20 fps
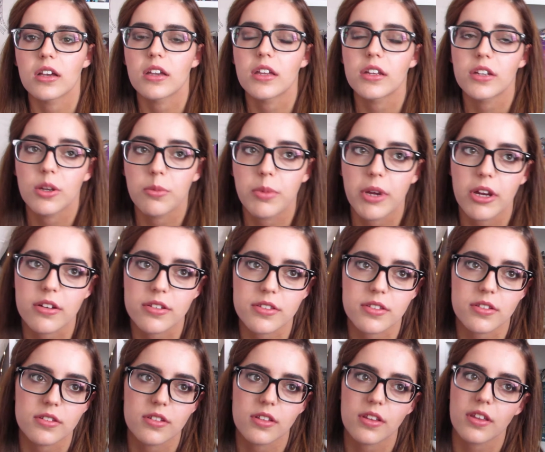in
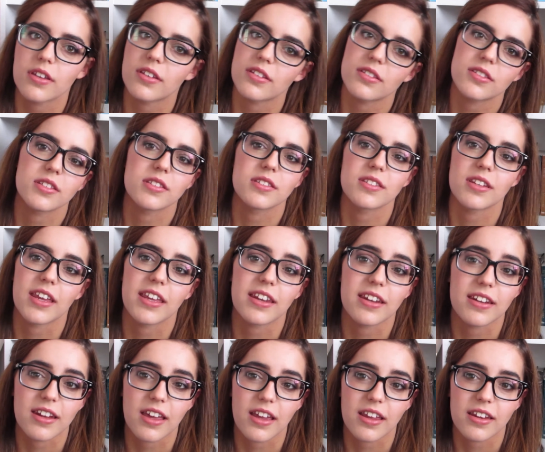comparison to like season 8
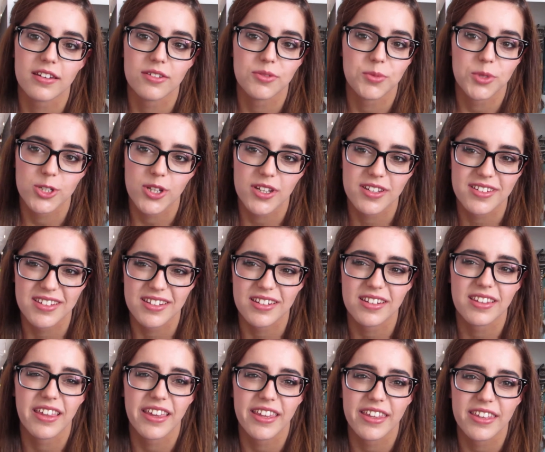and 9, which I
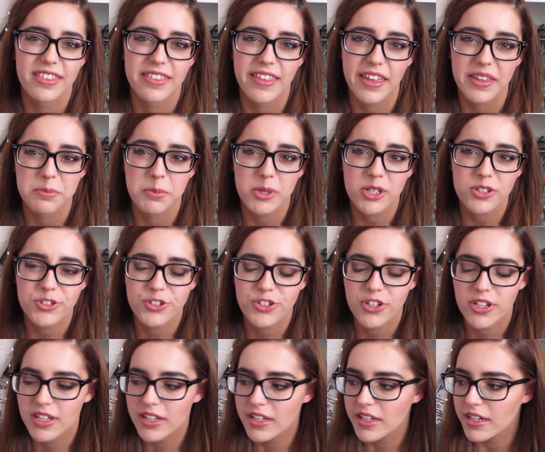didn't like that much.
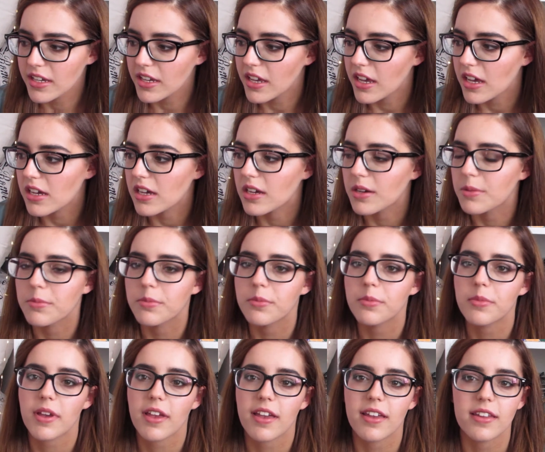And
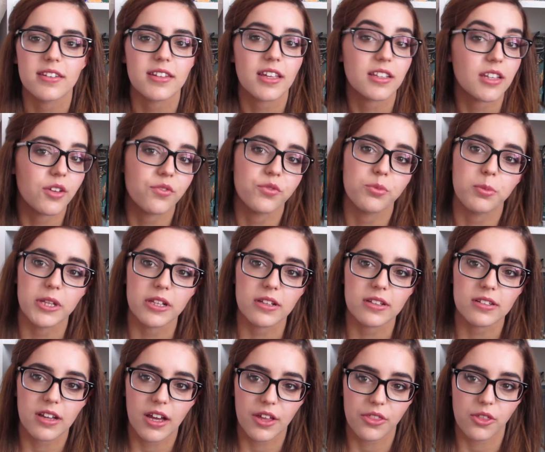I love
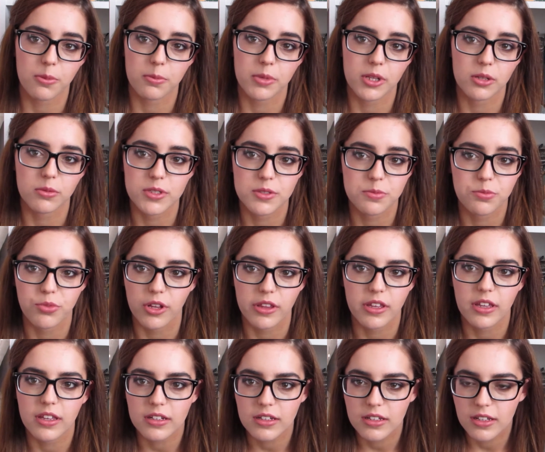Bill. I thought Bill was
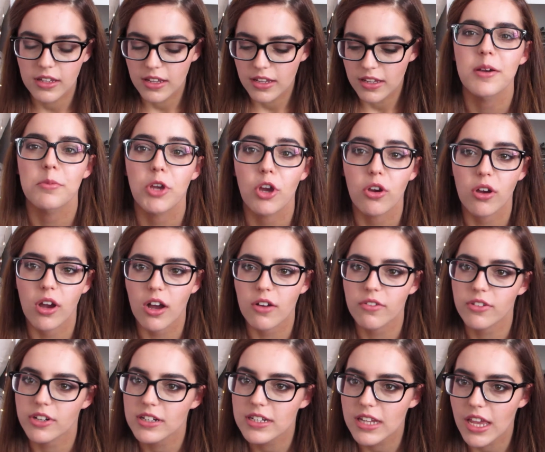brilliant. Going
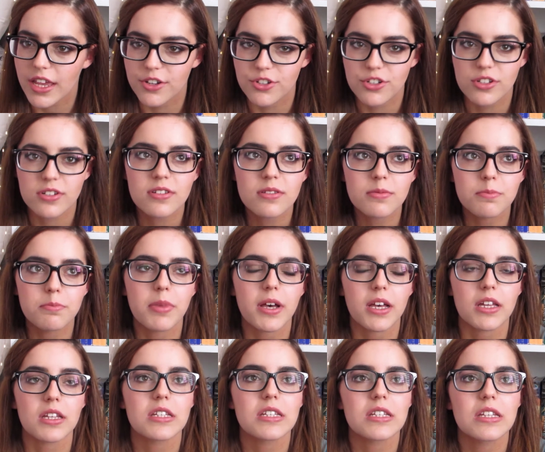off on a tangent,
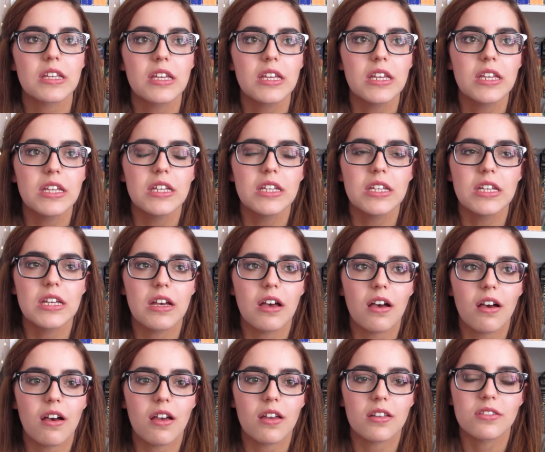but
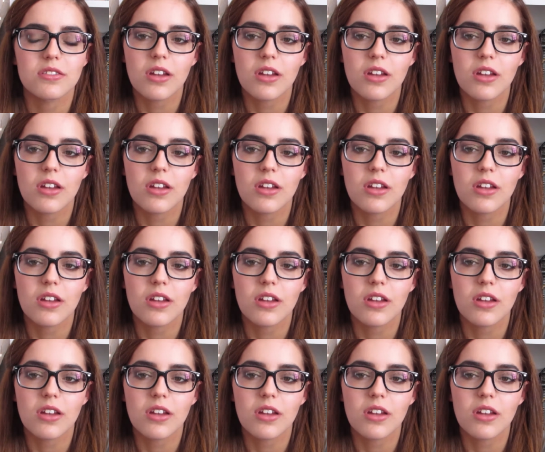it's